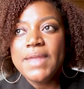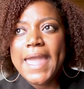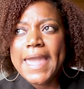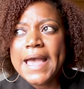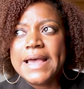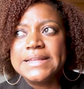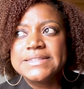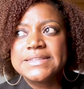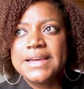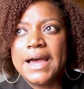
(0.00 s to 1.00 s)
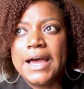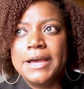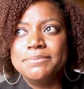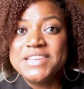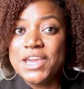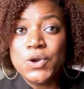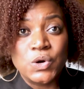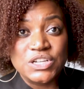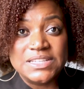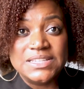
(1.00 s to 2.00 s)
and take
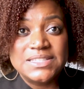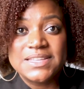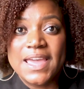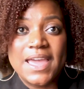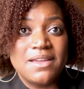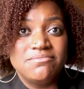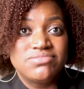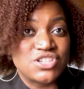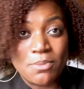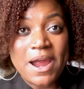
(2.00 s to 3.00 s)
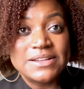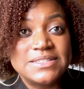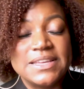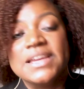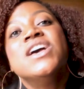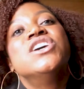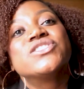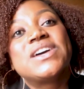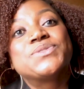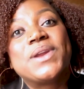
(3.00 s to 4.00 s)
courses and start practicing. So
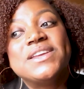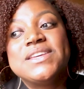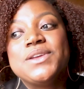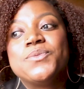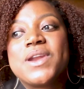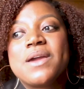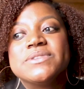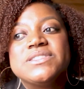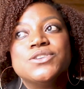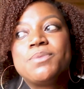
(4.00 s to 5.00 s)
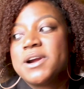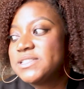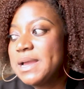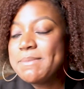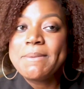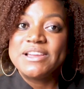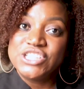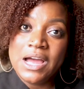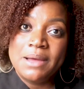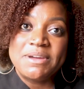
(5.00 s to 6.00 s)
that's what I did. When I was still part-time at my
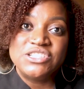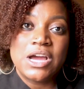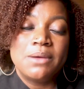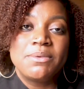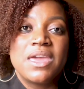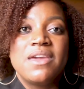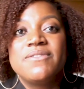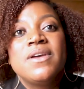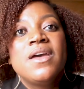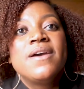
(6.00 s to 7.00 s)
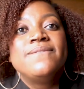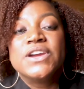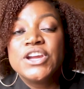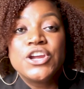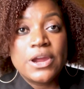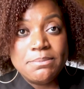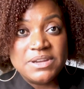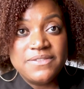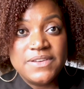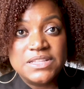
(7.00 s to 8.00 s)
job gave very great
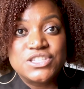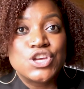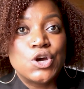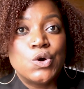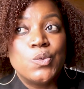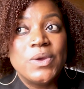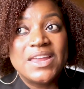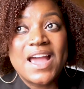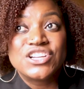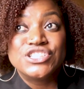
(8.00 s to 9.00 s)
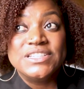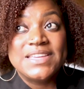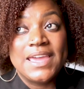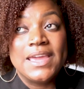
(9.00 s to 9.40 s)
benefits. So we can actually